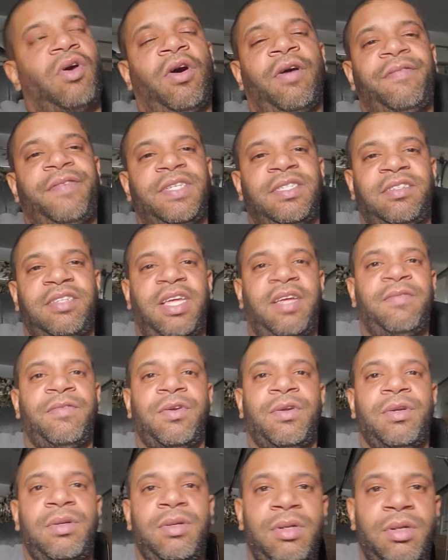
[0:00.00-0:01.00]
offense
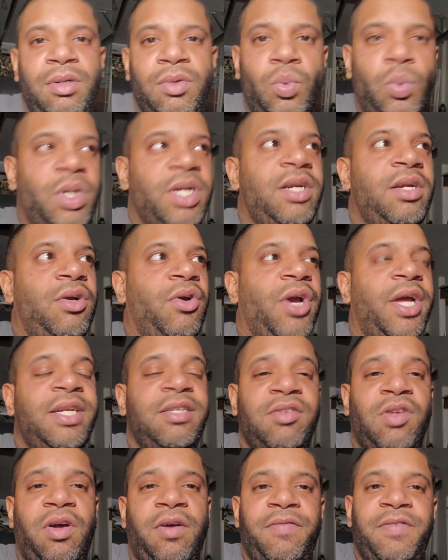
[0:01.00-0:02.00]
ever. One of the
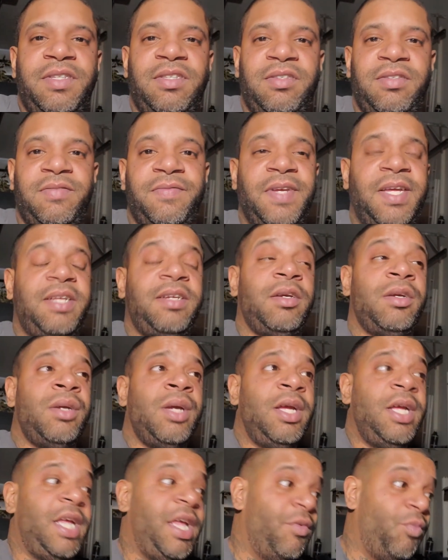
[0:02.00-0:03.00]
greatest offenses ever.
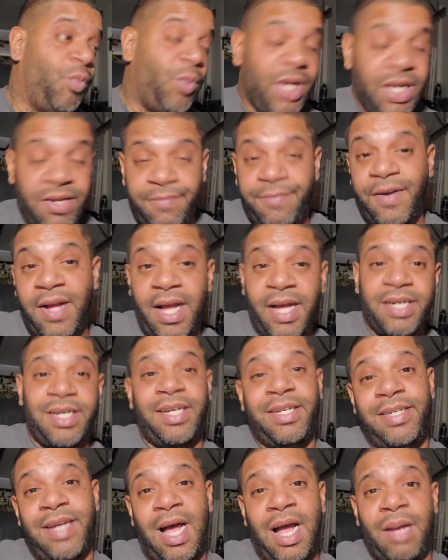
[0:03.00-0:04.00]
If we find
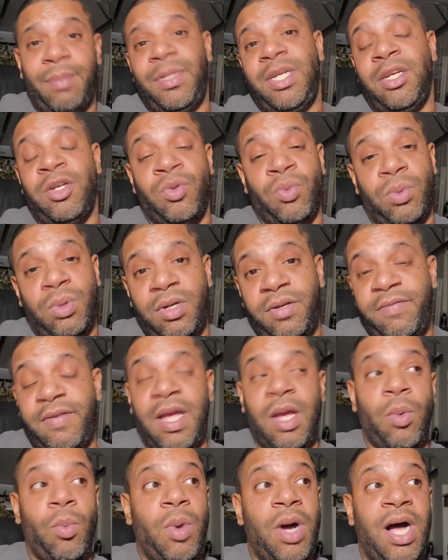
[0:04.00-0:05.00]
a diamond in the rough
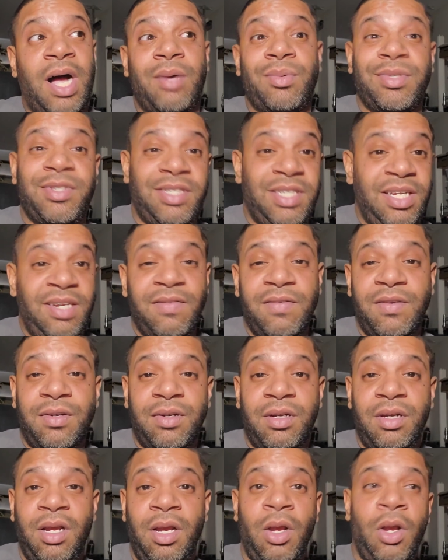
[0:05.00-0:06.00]
at wide receiver,
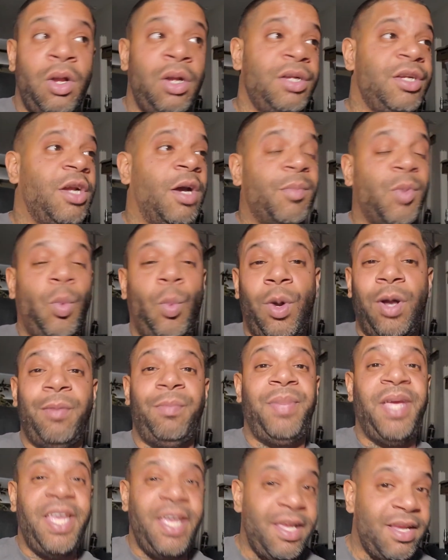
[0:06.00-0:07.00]

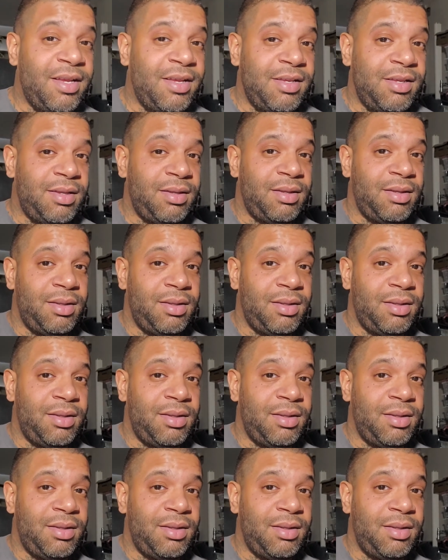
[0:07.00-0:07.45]
#1 pick,